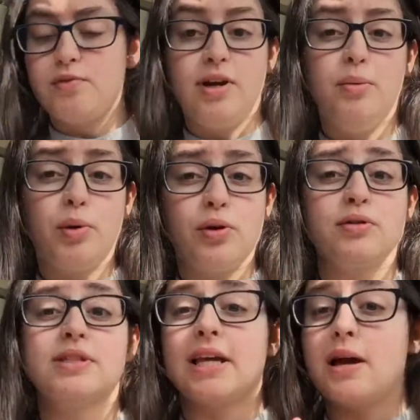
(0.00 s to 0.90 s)
three
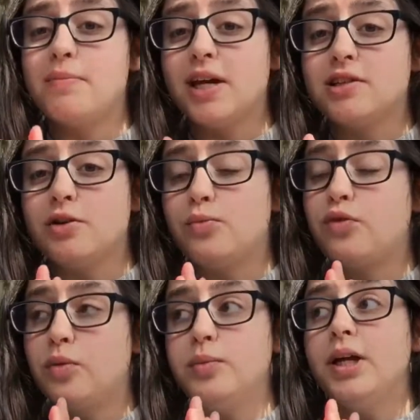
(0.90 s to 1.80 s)
products that I picked up
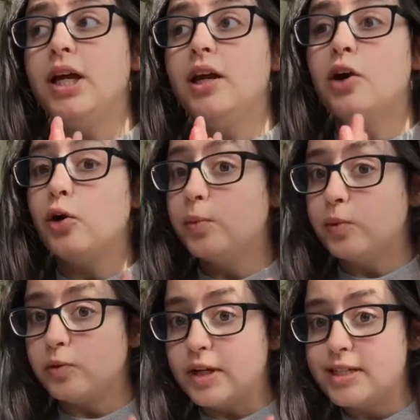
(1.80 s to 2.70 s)
from the
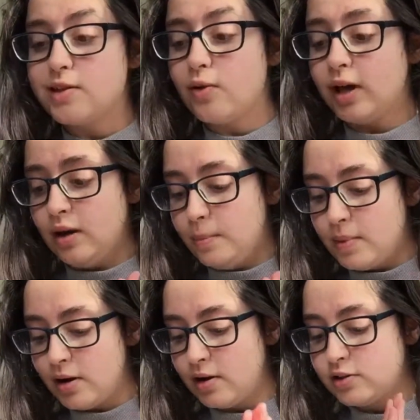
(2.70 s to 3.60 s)
open restock in
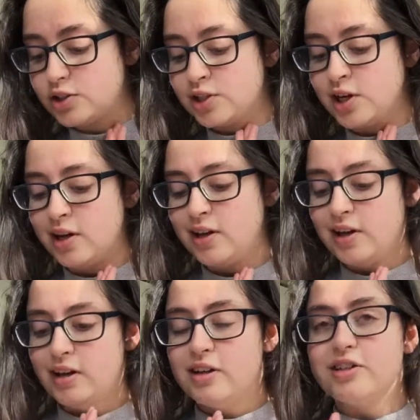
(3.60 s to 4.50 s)
March.
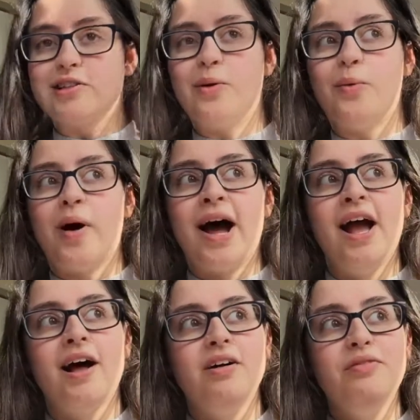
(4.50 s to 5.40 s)
So I
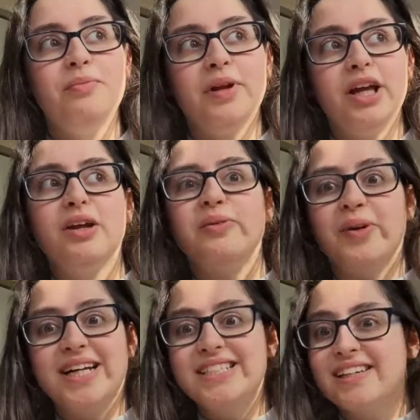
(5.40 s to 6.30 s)
have been
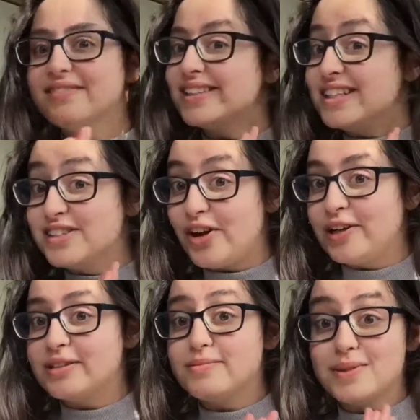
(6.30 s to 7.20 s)
waiting for these
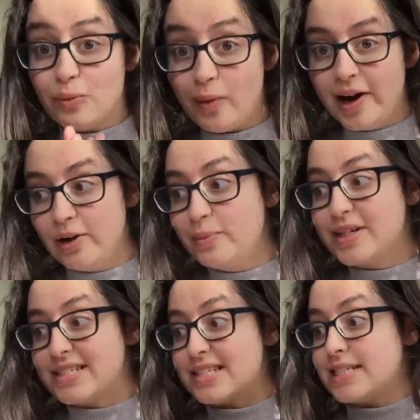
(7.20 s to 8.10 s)
items a while
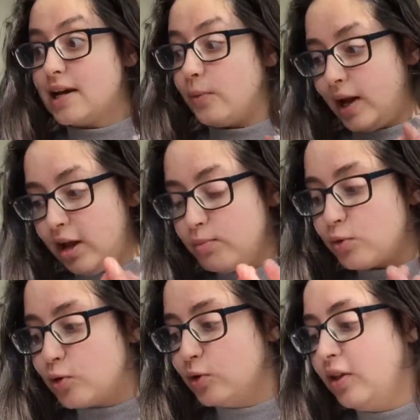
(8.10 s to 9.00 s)
because it's now
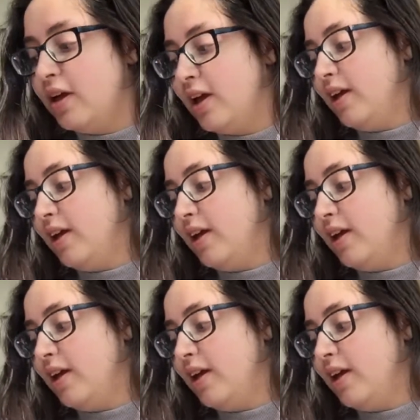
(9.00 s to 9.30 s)
April,